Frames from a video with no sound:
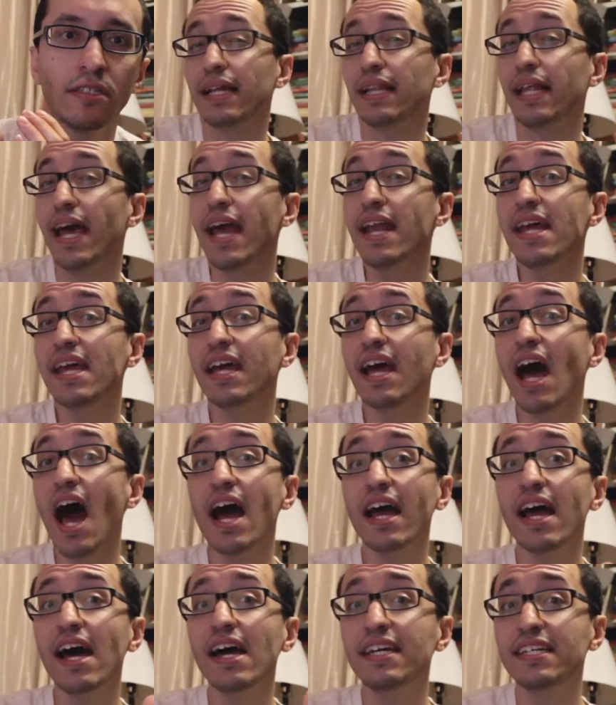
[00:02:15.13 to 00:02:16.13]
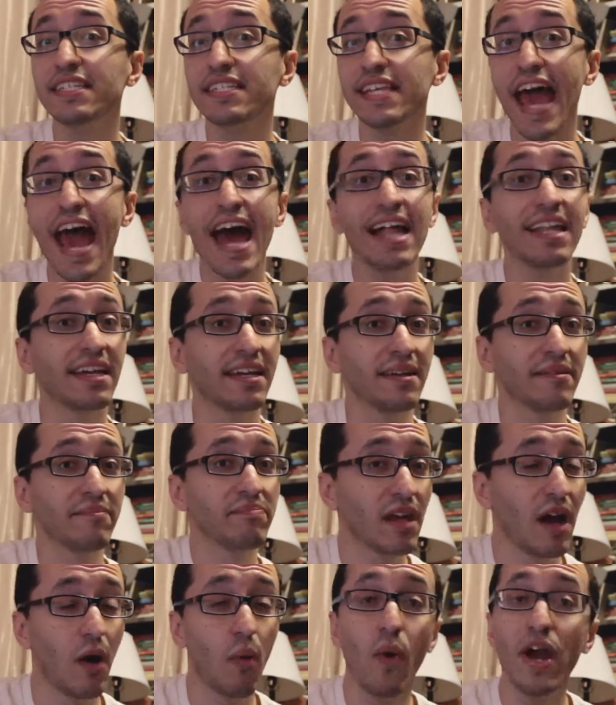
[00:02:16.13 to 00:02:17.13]
Lady Gaga is Allie,
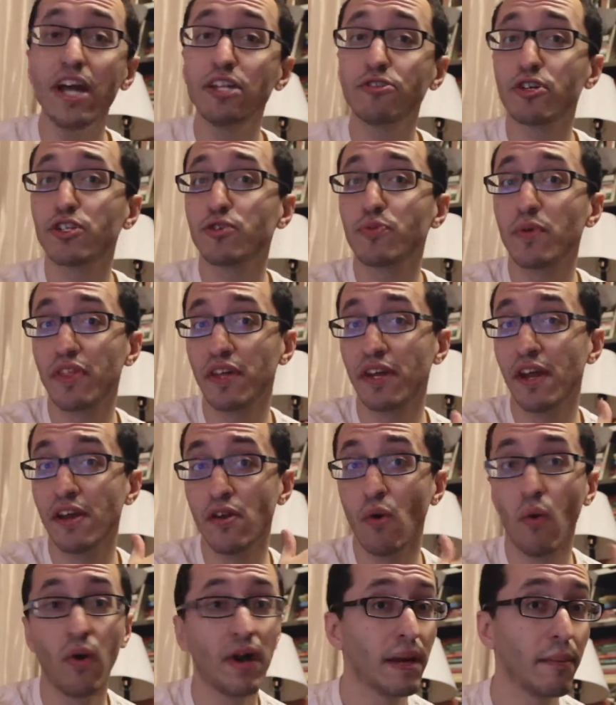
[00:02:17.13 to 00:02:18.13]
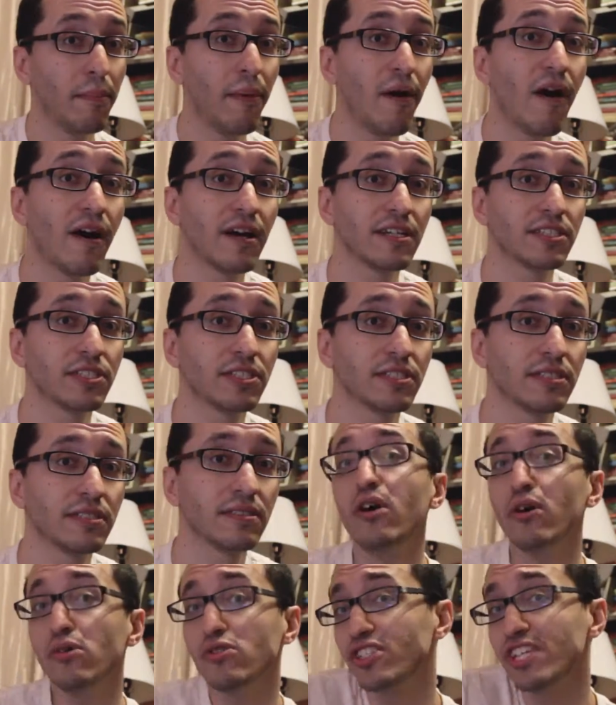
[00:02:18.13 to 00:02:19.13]
a waitress with an annoying boss,
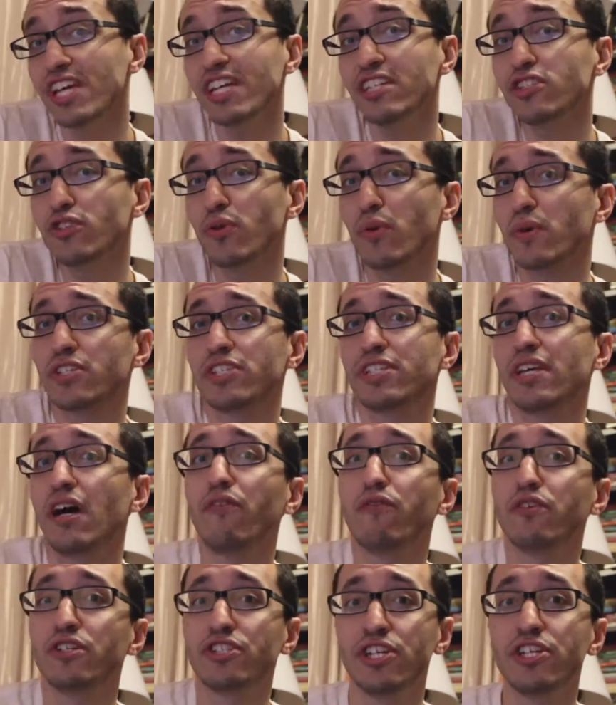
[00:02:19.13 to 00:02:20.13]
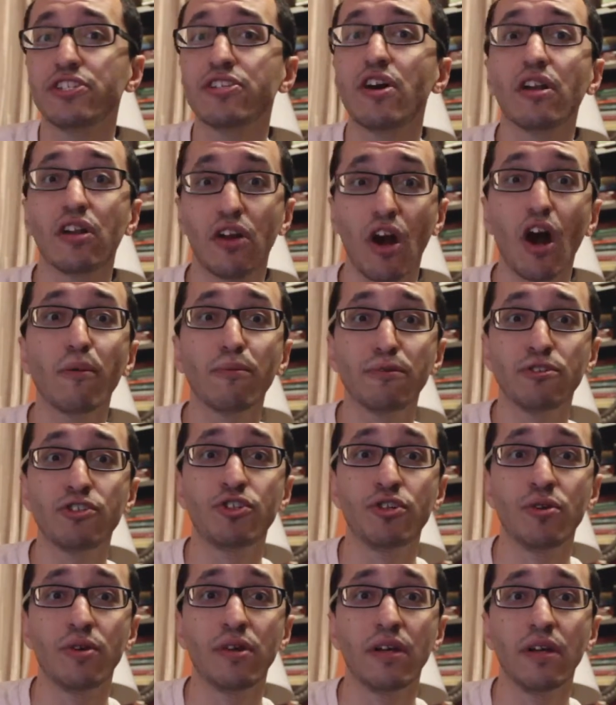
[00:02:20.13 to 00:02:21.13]
who sings to herself when she's on garbage
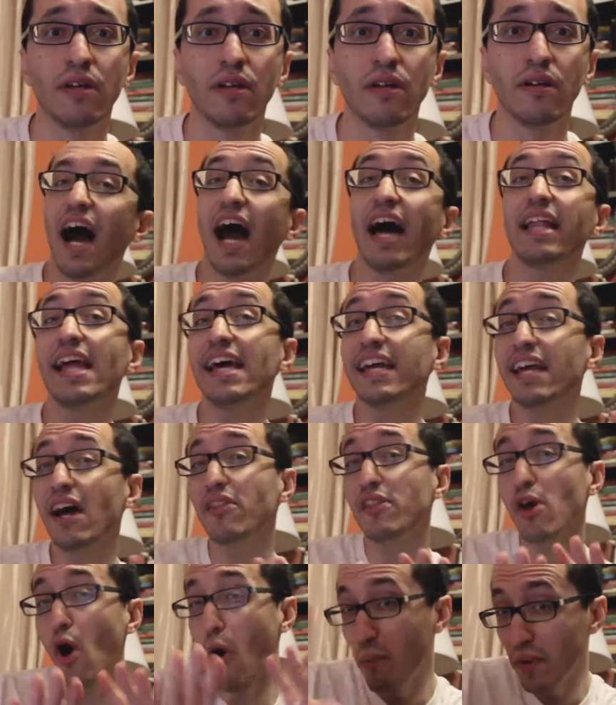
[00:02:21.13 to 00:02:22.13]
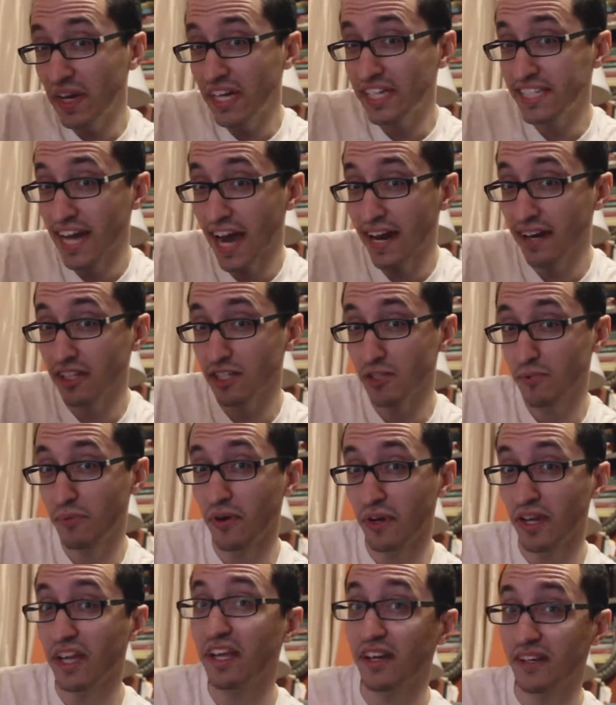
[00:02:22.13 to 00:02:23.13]
duty. I like how the opening title is
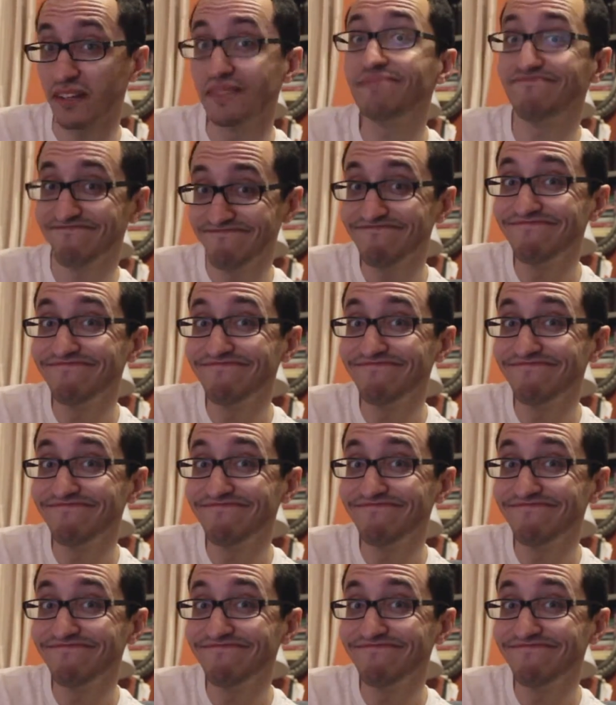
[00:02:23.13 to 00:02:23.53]
put here.